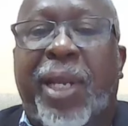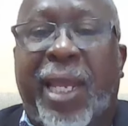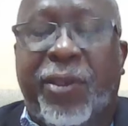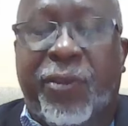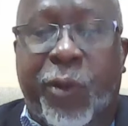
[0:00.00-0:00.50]
I'm
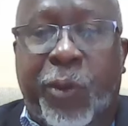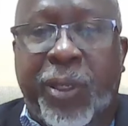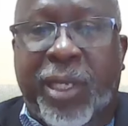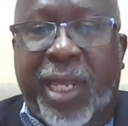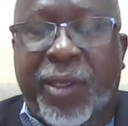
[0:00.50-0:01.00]
glad you've
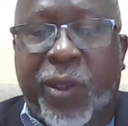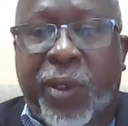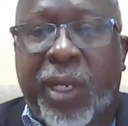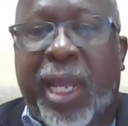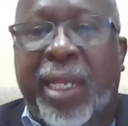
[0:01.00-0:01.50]
opened that
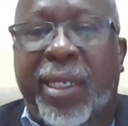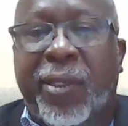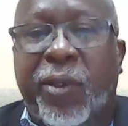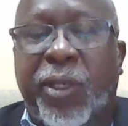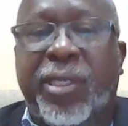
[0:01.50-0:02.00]
door,
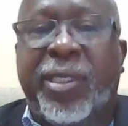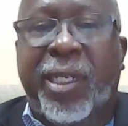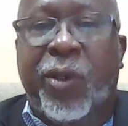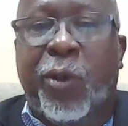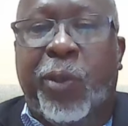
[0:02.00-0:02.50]
and the door is
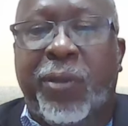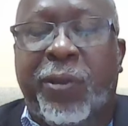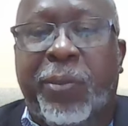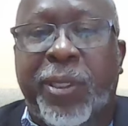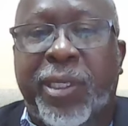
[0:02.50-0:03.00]
still
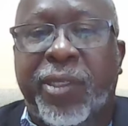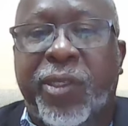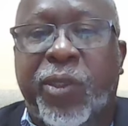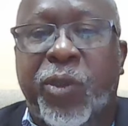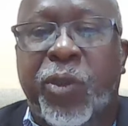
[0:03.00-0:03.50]
open for
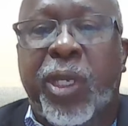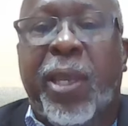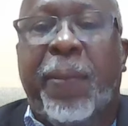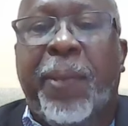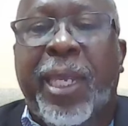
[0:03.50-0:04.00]
persons to
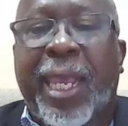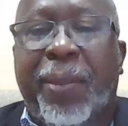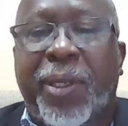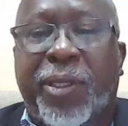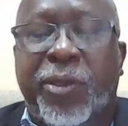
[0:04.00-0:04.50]

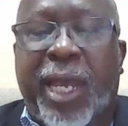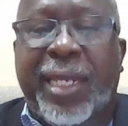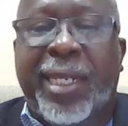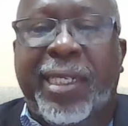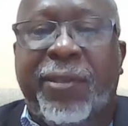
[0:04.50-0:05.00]
be able to
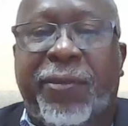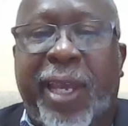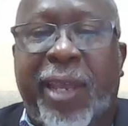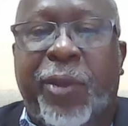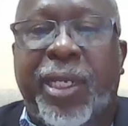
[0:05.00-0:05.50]

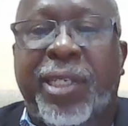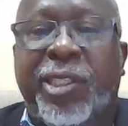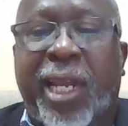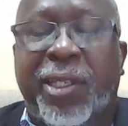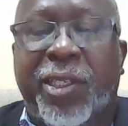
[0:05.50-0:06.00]
identify what
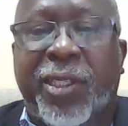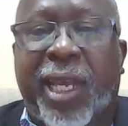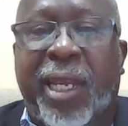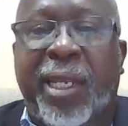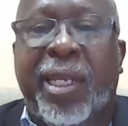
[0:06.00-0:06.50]
their
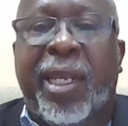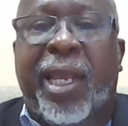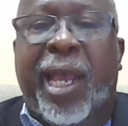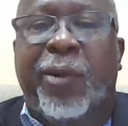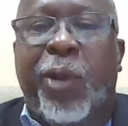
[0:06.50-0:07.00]
challenges are
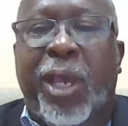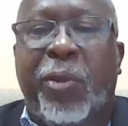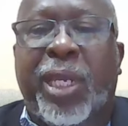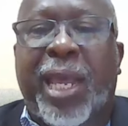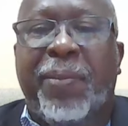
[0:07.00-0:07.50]
and
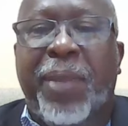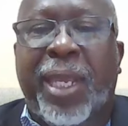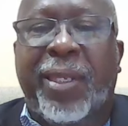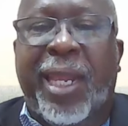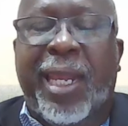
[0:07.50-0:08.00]
where we can
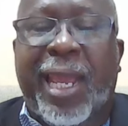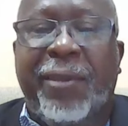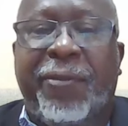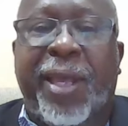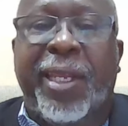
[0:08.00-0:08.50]
make their
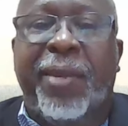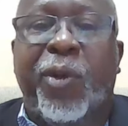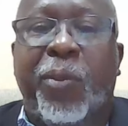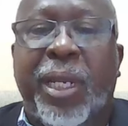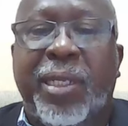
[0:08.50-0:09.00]
life and
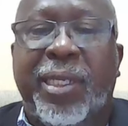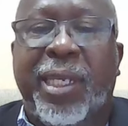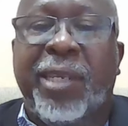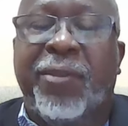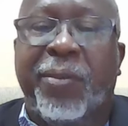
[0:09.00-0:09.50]
their
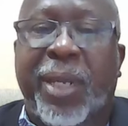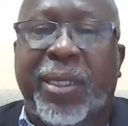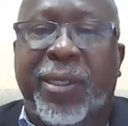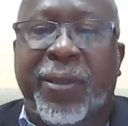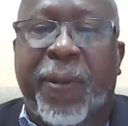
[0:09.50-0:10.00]
mobility even
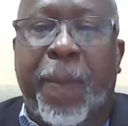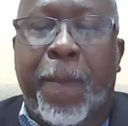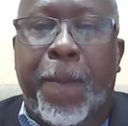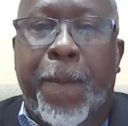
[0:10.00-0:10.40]
better.